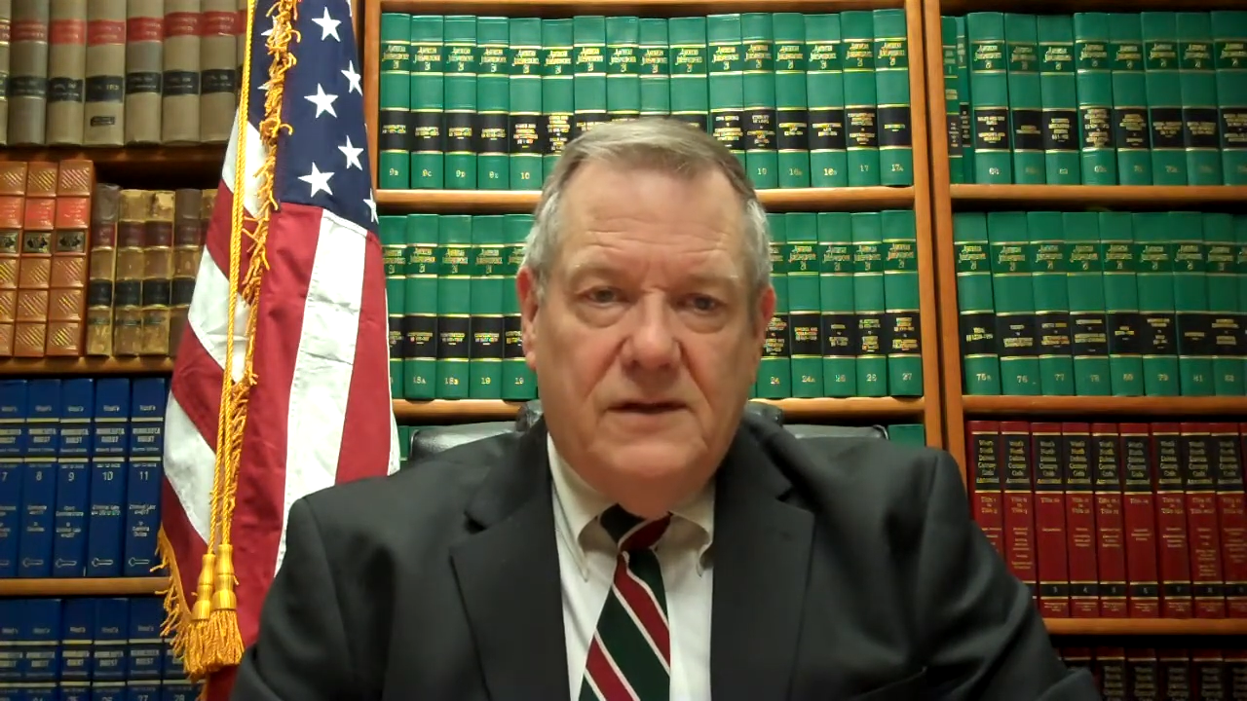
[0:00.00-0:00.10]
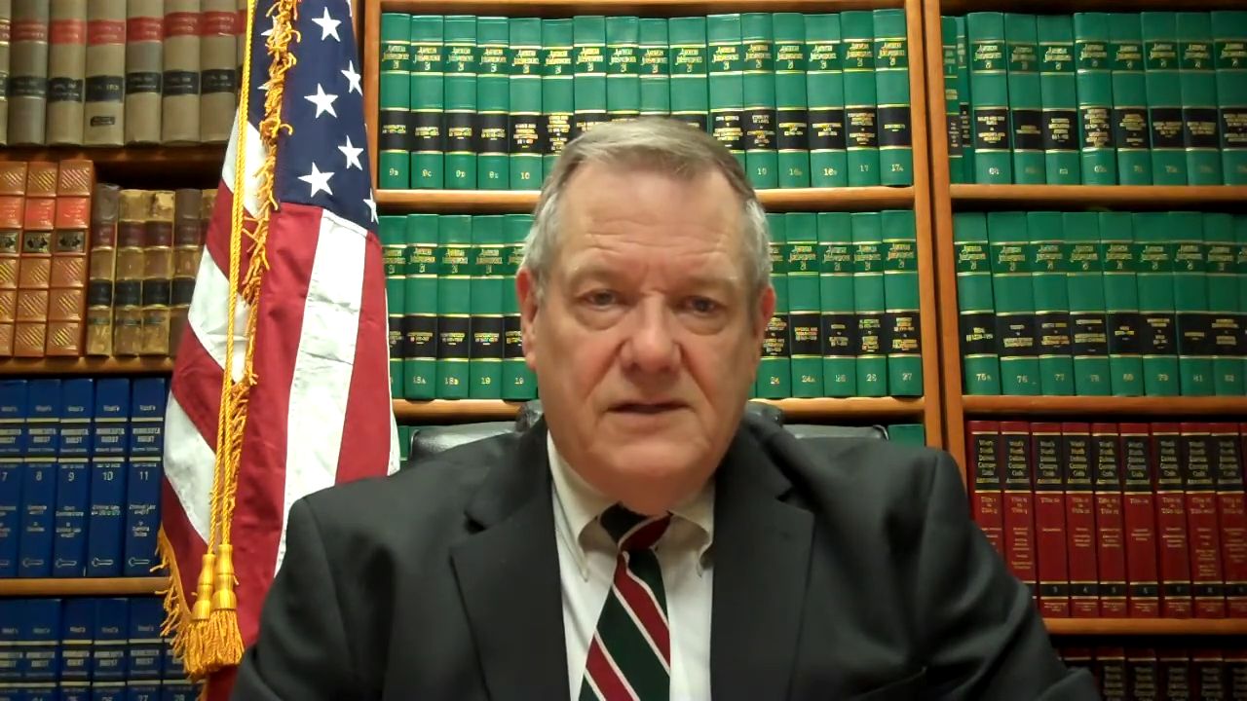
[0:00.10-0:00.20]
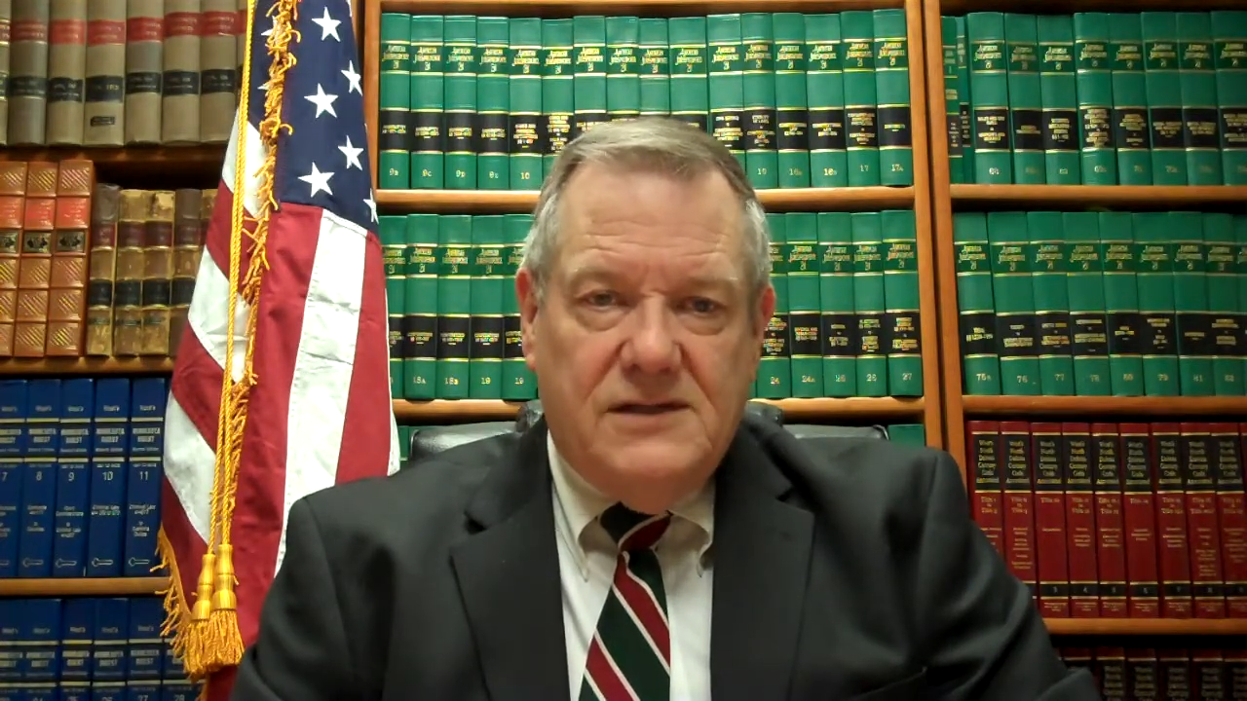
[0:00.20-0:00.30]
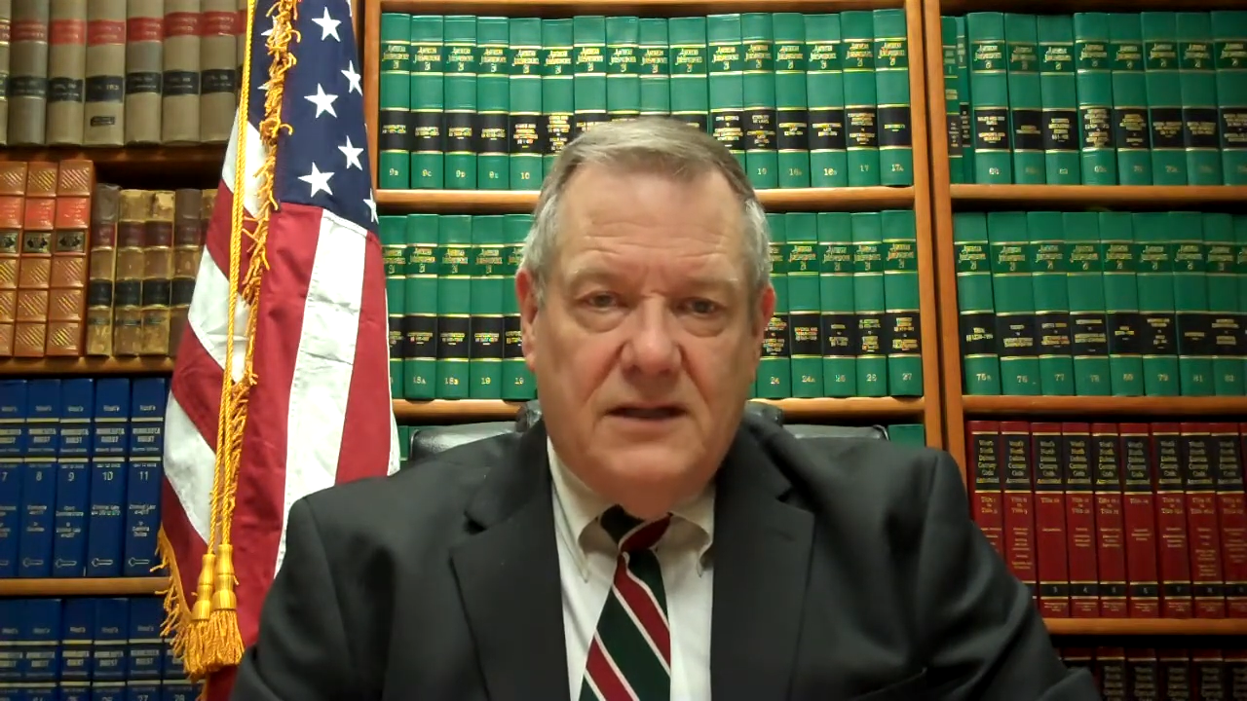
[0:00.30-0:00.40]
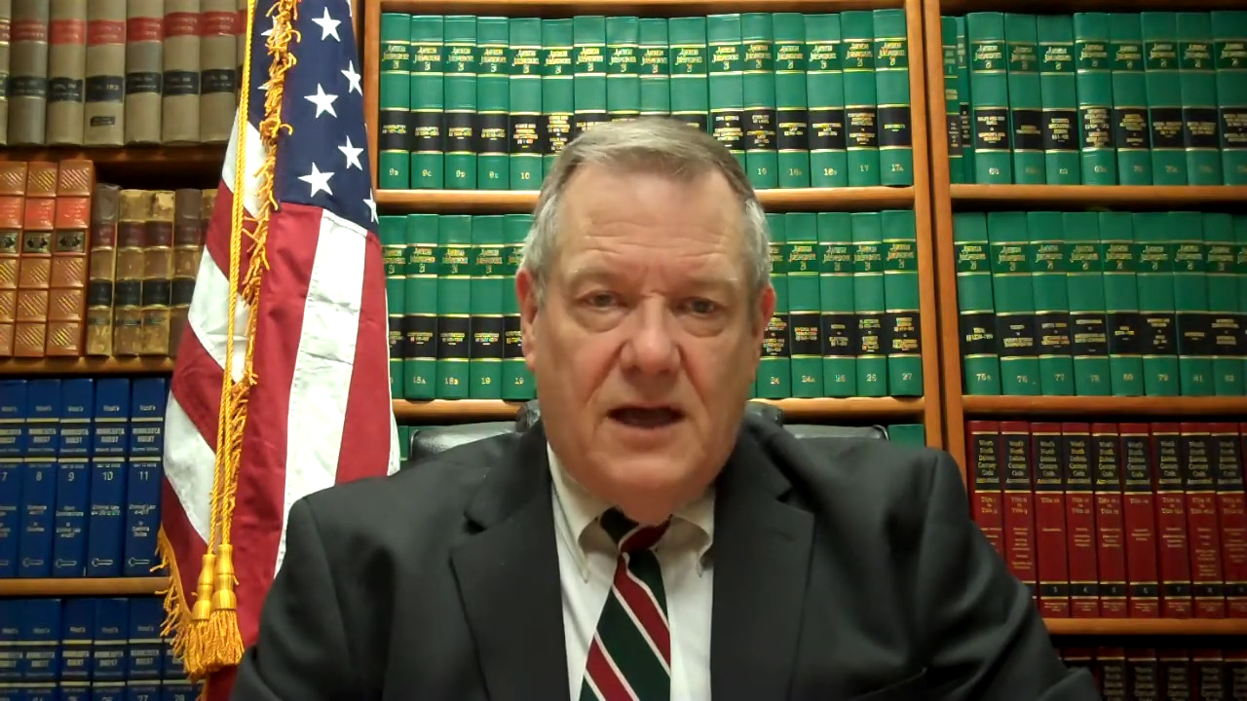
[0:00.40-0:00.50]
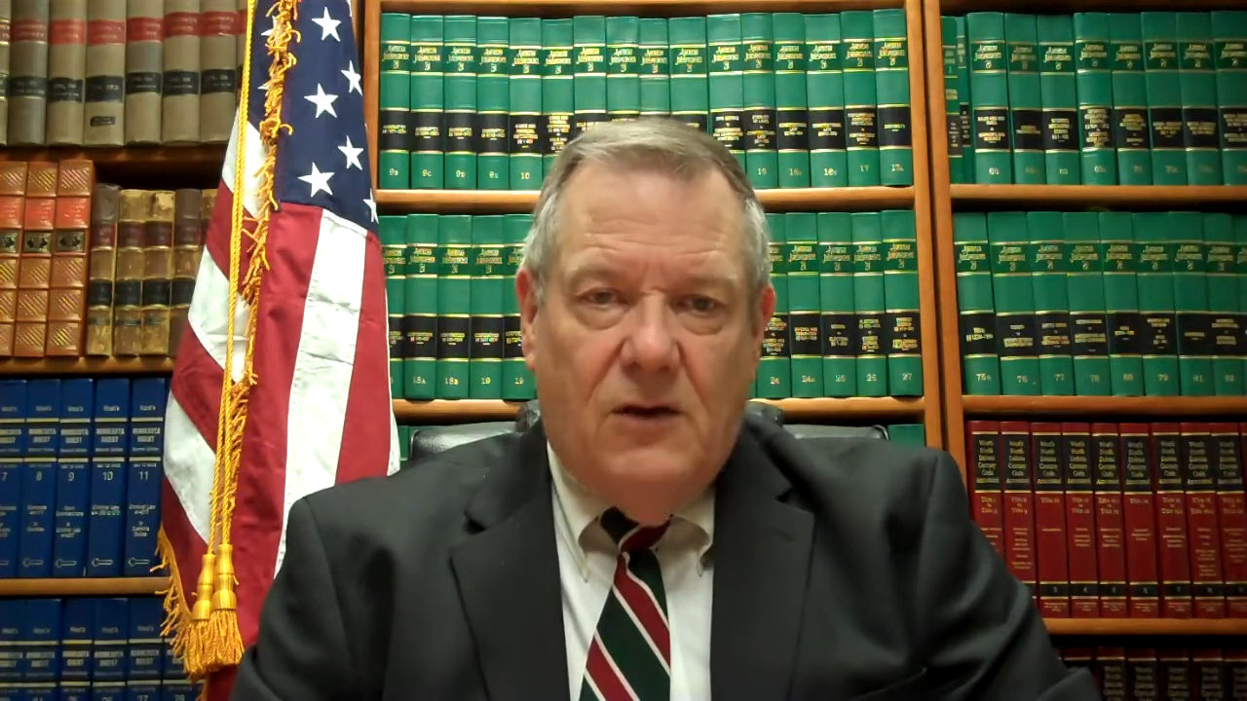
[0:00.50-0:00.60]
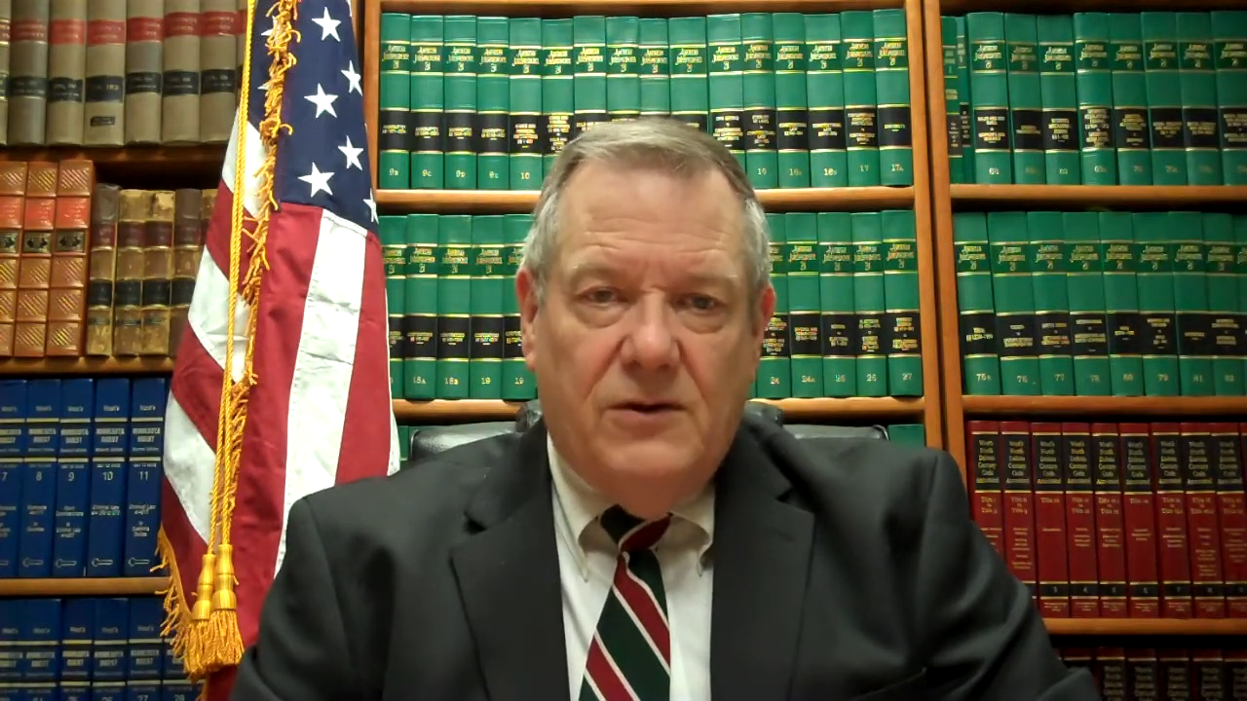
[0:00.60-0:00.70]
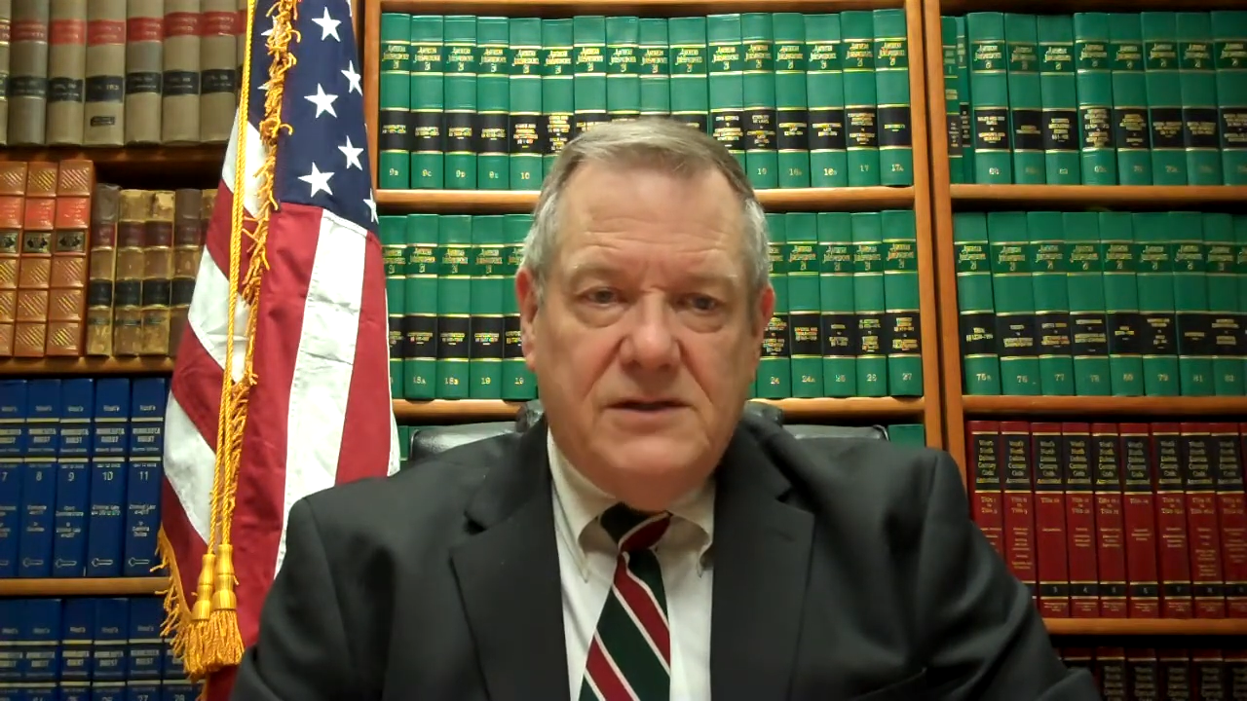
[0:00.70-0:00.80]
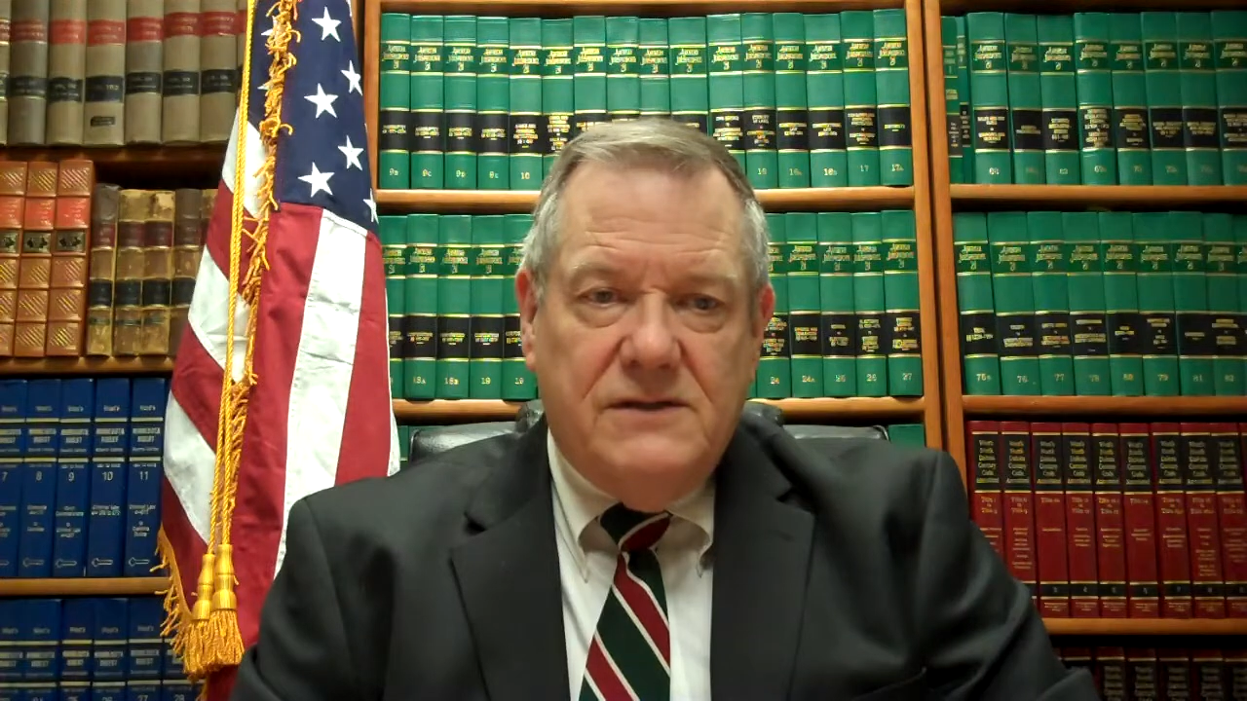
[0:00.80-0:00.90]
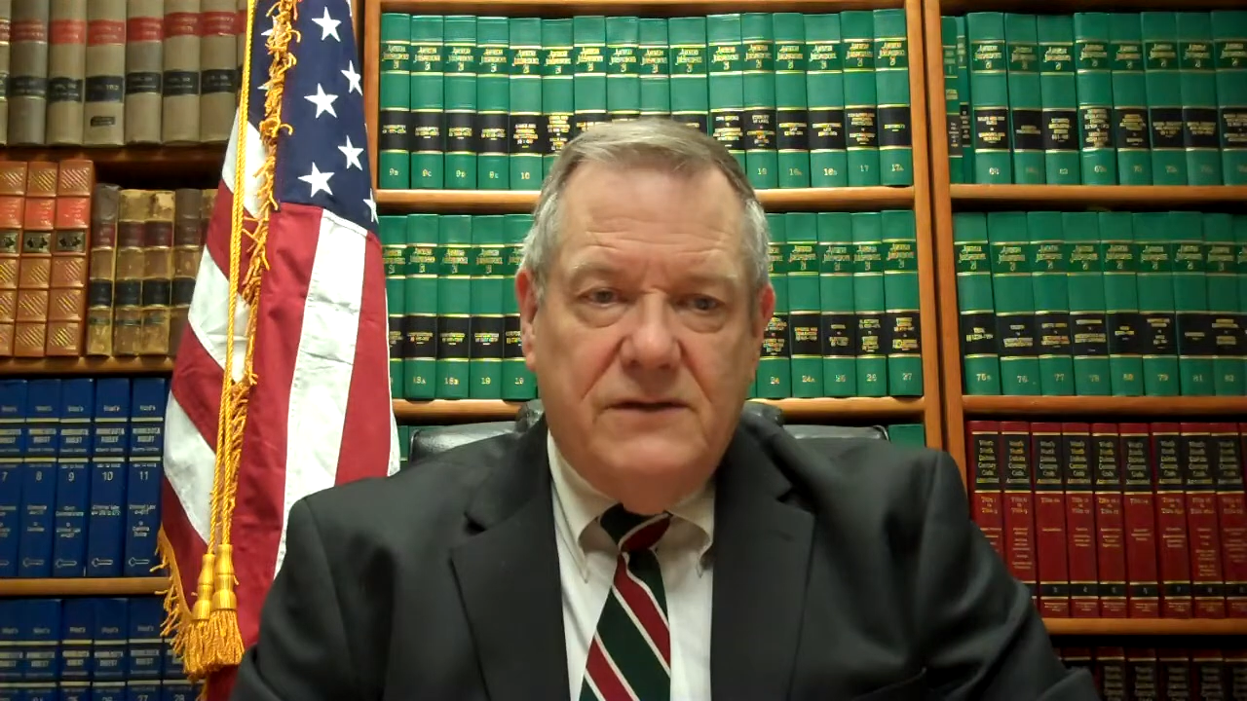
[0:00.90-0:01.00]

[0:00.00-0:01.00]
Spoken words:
disallowance